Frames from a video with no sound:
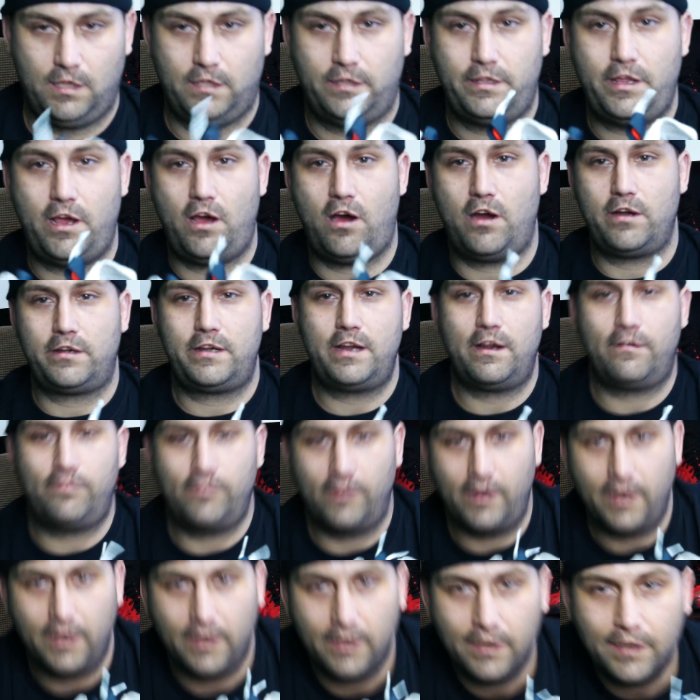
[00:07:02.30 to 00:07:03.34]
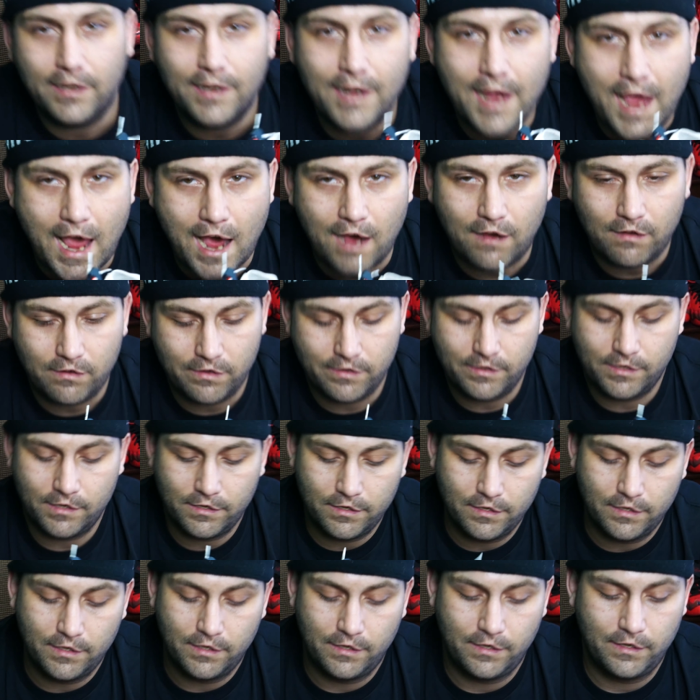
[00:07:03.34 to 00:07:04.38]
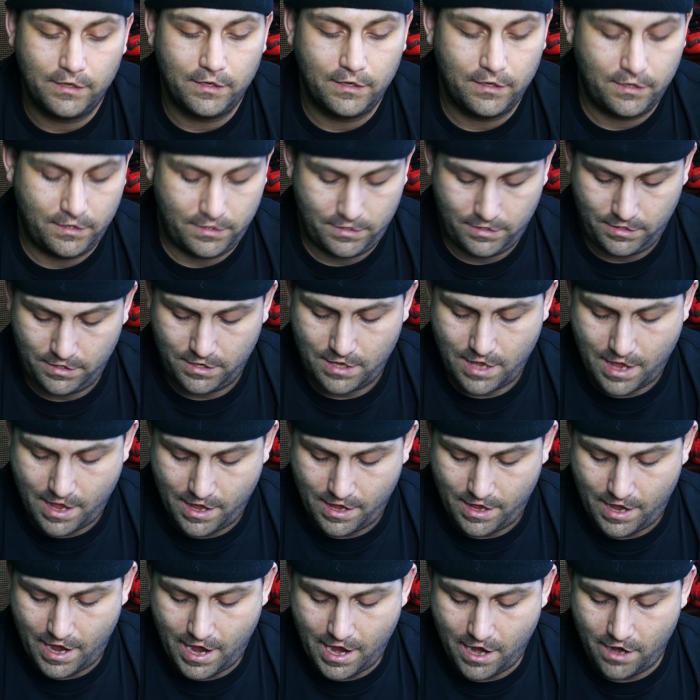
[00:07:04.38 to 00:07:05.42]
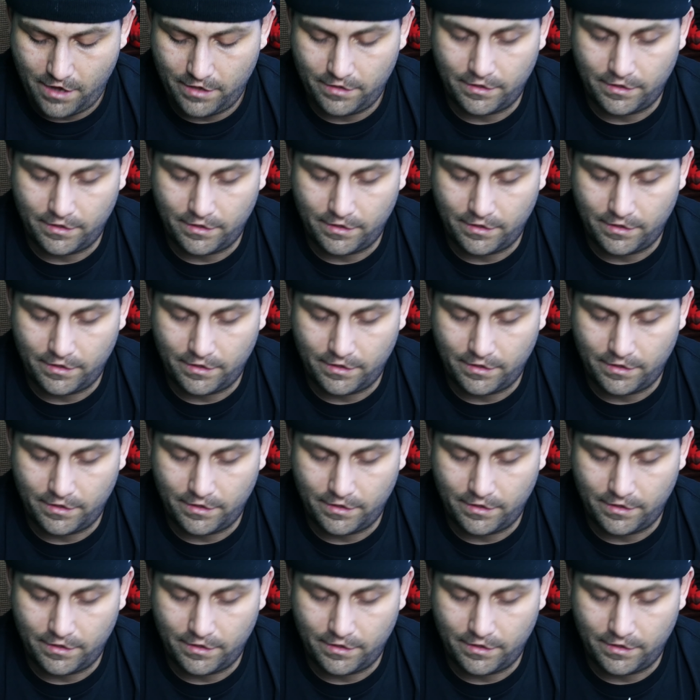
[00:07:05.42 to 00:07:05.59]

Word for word: They are different. Now, I,